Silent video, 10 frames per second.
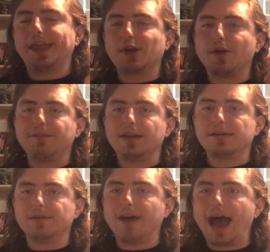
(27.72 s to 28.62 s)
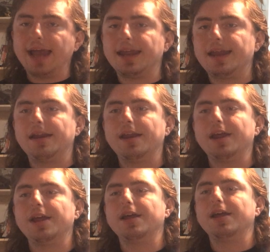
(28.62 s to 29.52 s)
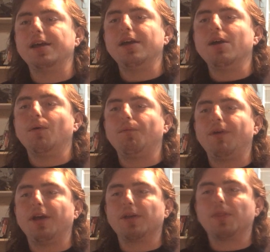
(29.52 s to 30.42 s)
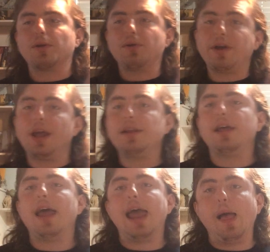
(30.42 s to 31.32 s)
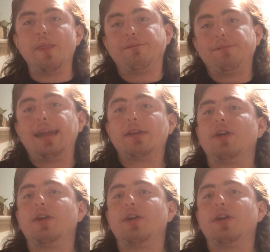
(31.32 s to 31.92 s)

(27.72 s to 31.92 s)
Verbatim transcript: it's going to be the divided with the critic and the fan